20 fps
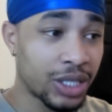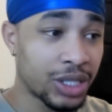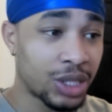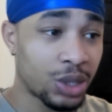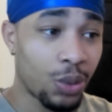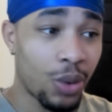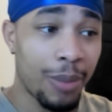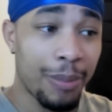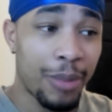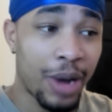
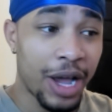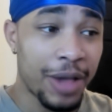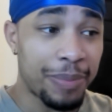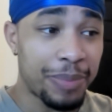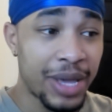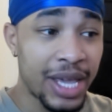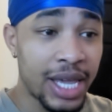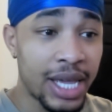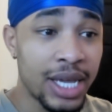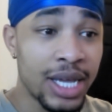So it might
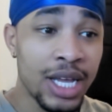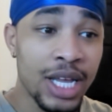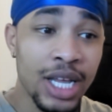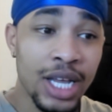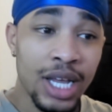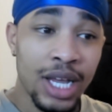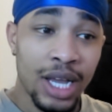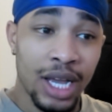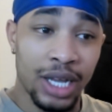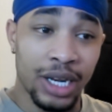be
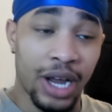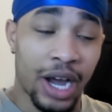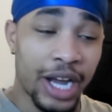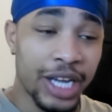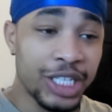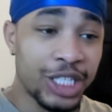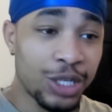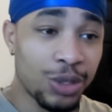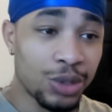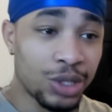an
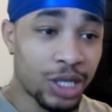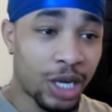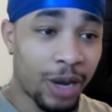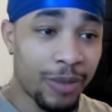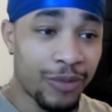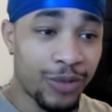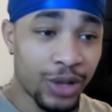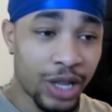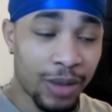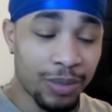ideal time
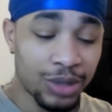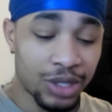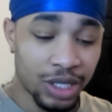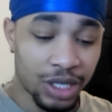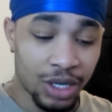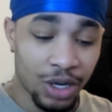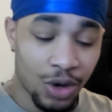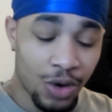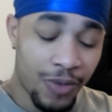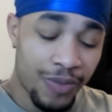for them
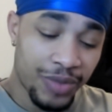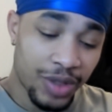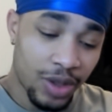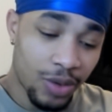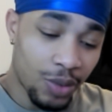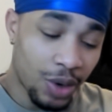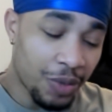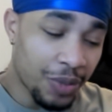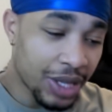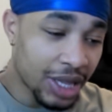to,
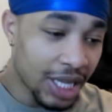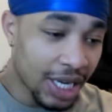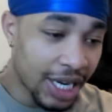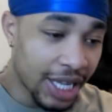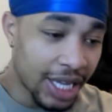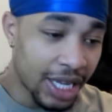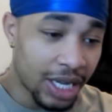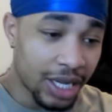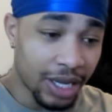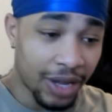we win the league.